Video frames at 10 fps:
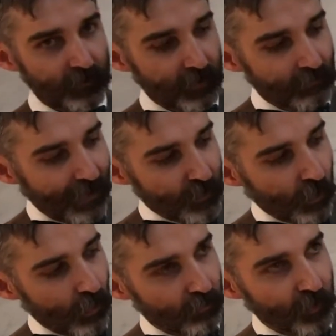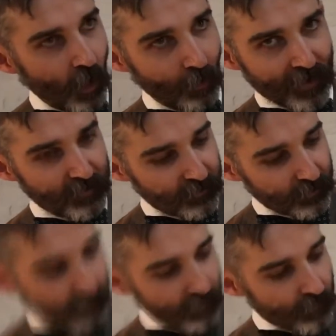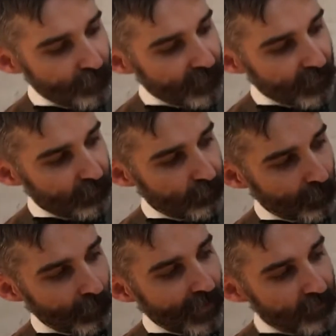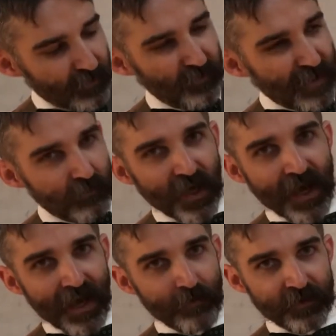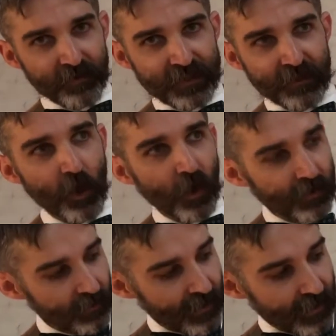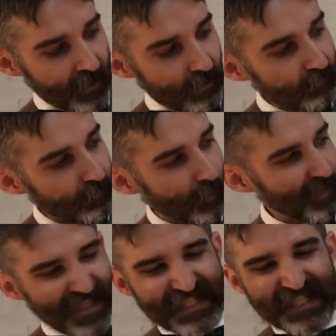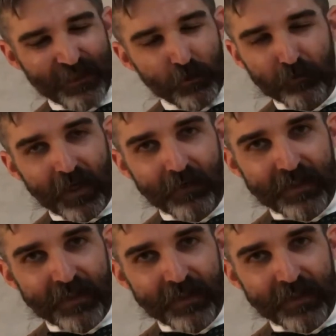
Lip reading: done by Charles Dalmas. It's from around the same time as the garden layout, from around 1805,